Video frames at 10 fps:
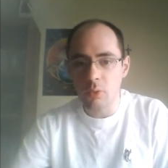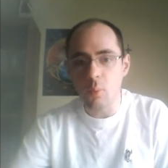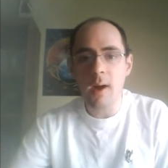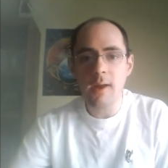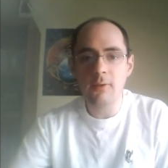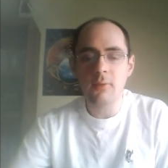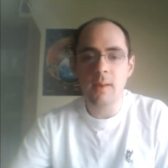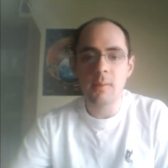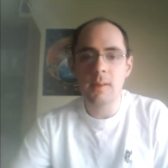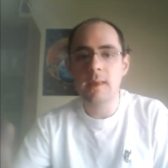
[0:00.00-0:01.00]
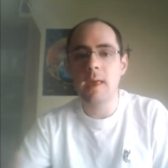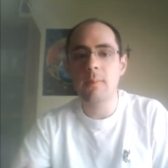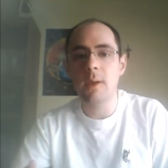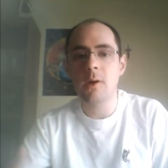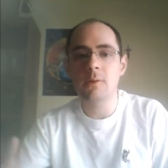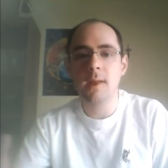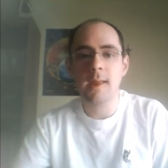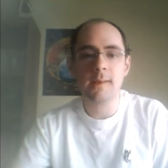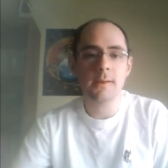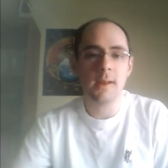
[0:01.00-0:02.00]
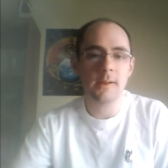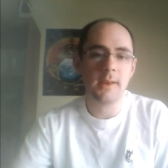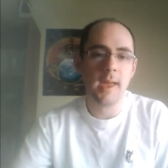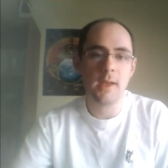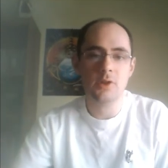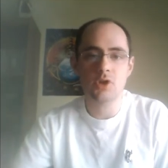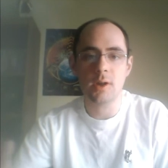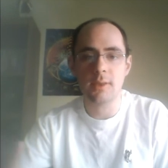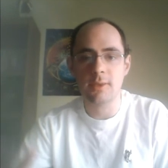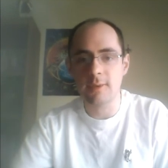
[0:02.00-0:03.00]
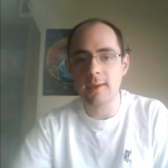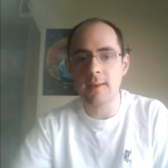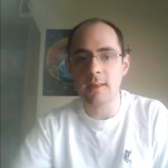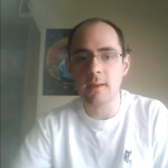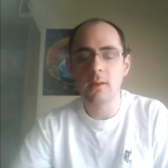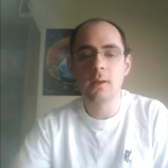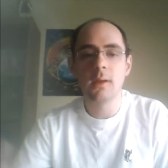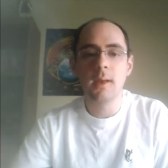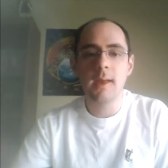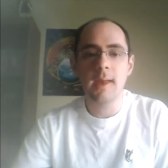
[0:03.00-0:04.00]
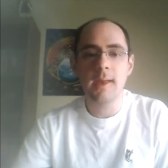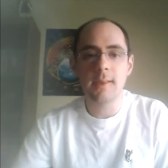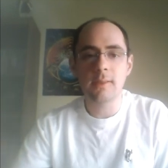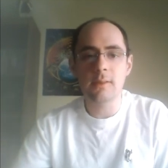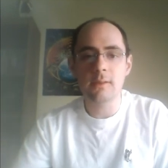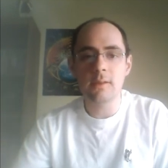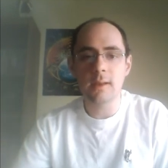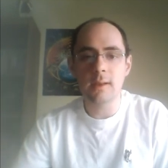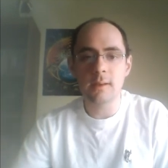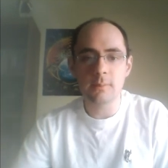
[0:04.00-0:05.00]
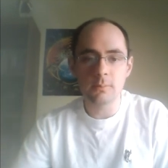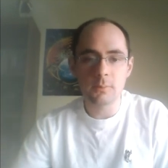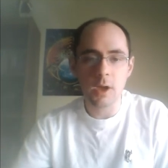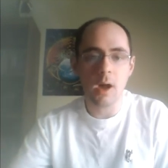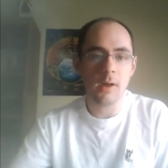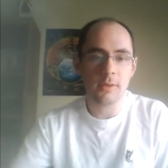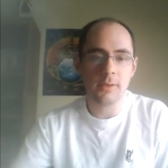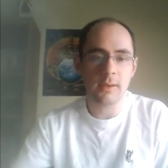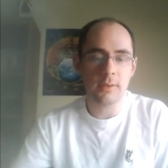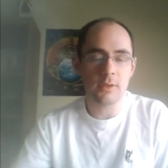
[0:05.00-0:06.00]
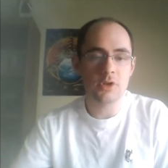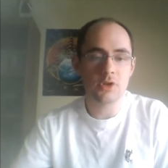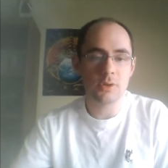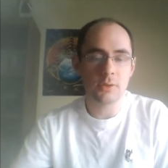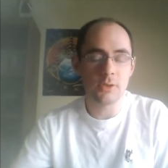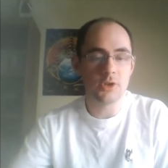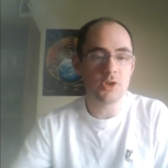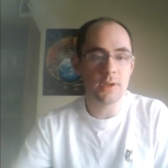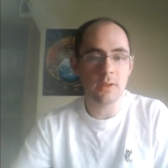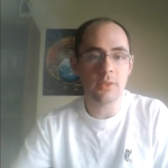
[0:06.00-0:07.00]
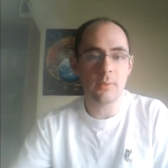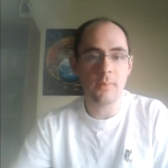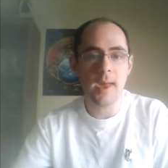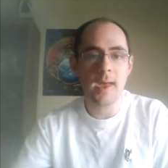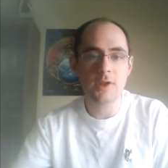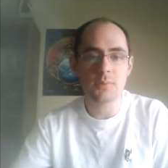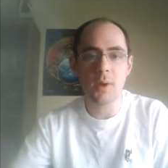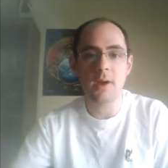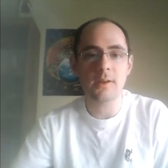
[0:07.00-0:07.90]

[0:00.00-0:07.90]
the Wyatt family came out and attacked John Cena, and costing the Shield the match